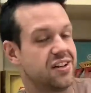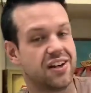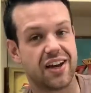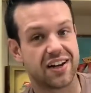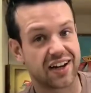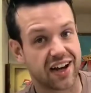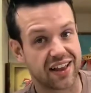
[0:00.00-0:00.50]

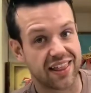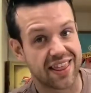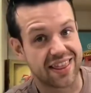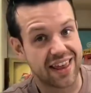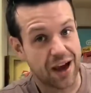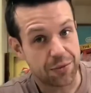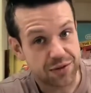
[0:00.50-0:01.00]
And again,
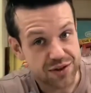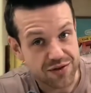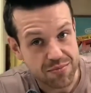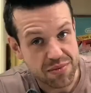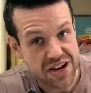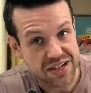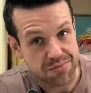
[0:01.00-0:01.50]
that was from
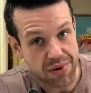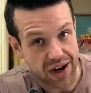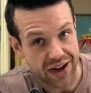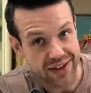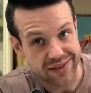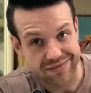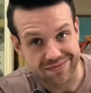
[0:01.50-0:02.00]
Best
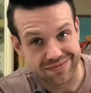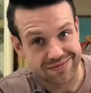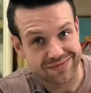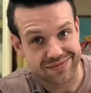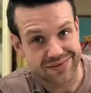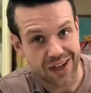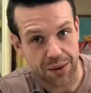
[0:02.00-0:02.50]
Buy.
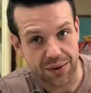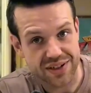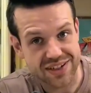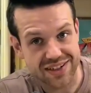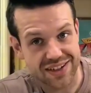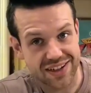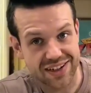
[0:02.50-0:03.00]
That
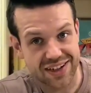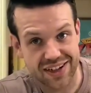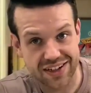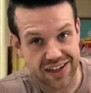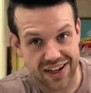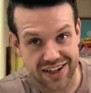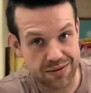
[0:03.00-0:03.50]
wasn't an
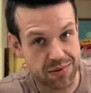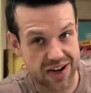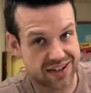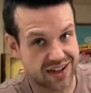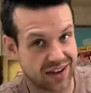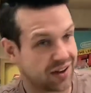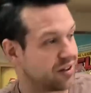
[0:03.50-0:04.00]
eBay
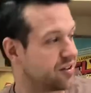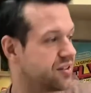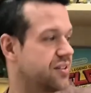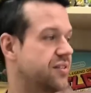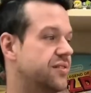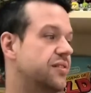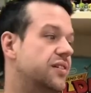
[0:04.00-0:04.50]
seller.
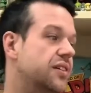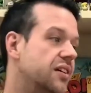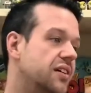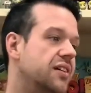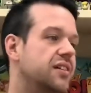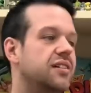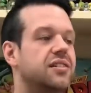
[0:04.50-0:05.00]
So
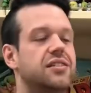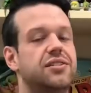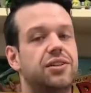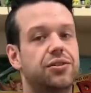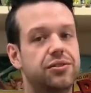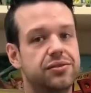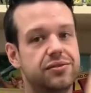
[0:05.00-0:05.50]

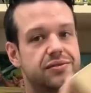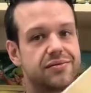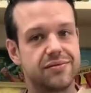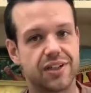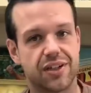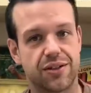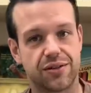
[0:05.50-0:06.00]
don't
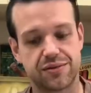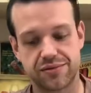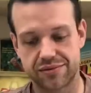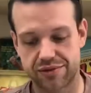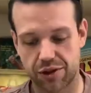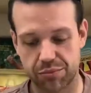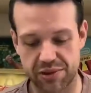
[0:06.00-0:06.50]

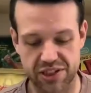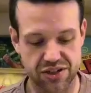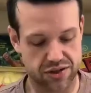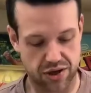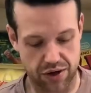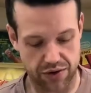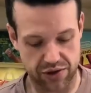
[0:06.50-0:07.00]
be
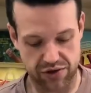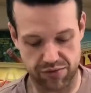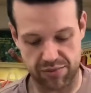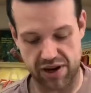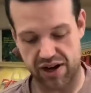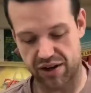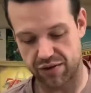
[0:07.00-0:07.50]
discouraged from
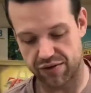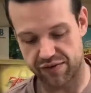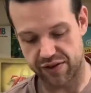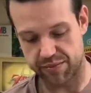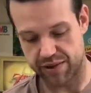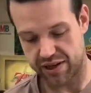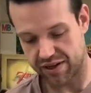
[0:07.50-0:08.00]
buying off
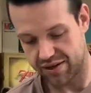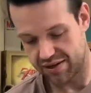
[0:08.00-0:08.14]
eBay.